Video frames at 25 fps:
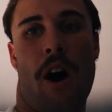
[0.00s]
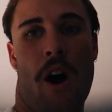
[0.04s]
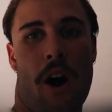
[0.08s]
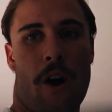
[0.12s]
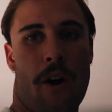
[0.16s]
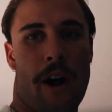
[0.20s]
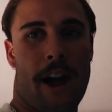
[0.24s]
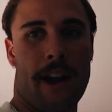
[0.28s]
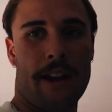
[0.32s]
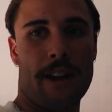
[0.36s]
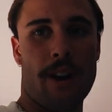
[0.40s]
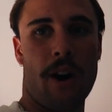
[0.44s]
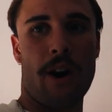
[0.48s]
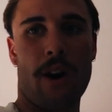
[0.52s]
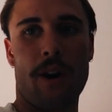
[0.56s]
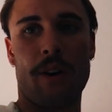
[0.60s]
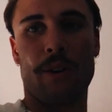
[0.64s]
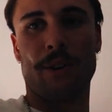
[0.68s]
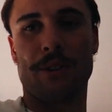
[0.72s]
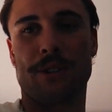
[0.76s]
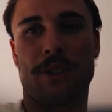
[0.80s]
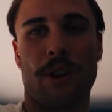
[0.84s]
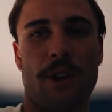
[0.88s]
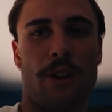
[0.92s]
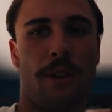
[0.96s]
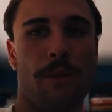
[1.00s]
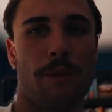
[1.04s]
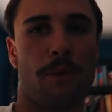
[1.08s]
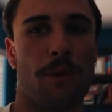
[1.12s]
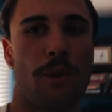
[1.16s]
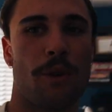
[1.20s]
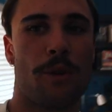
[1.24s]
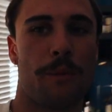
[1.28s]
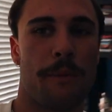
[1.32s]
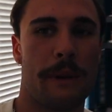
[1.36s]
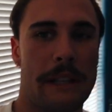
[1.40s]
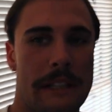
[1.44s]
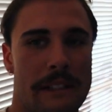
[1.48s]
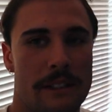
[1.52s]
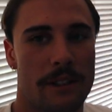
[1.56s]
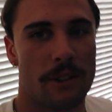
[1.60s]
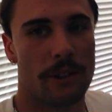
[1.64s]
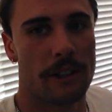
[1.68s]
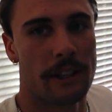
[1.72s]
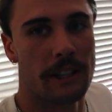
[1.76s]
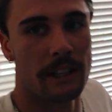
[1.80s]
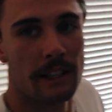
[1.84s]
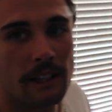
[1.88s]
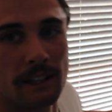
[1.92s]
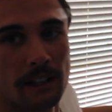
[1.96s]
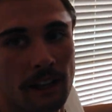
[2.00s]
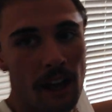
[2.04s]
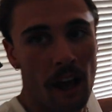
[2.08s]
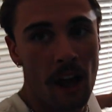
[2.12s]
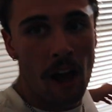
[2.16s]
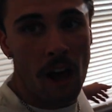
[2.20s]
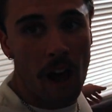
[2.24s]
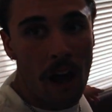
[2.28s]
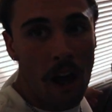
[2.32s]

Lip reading: All right, y'all, so the room is looking